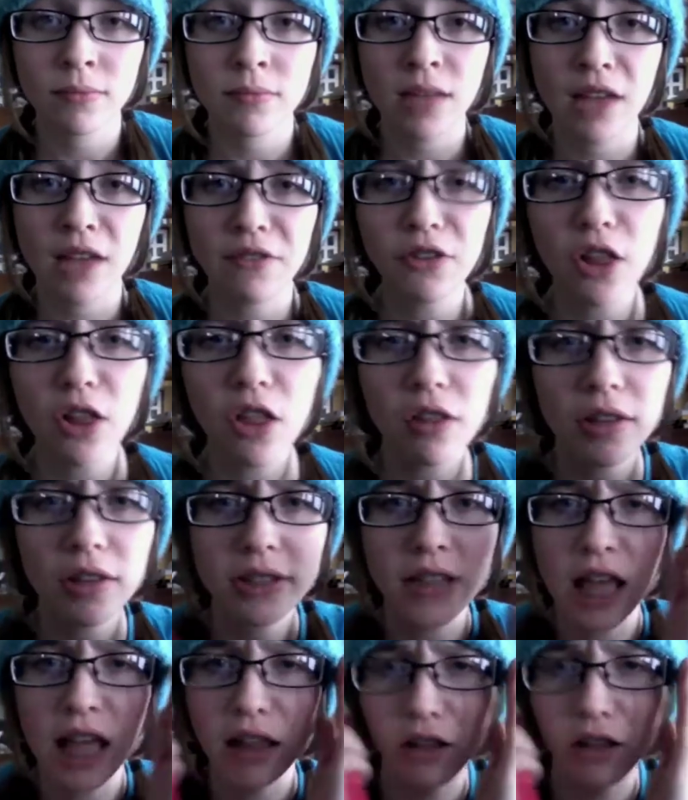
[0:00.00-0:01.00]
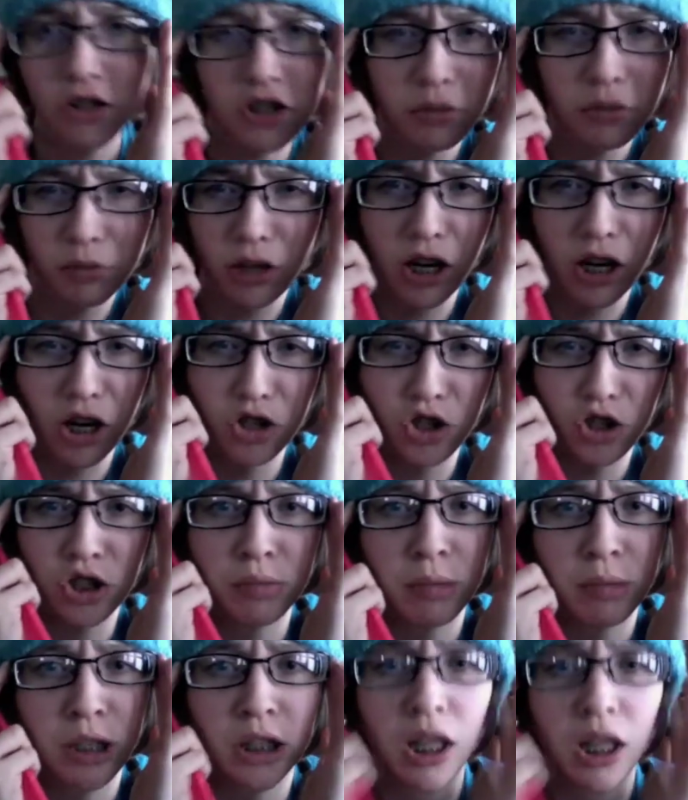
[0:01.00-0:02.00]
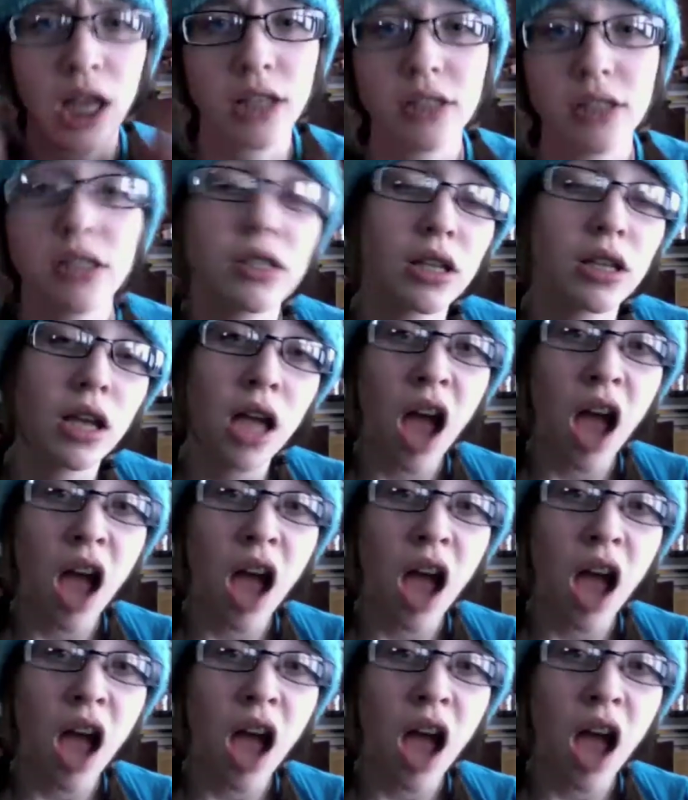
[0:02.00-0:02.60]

feel all intelligent when I adjust my glasses.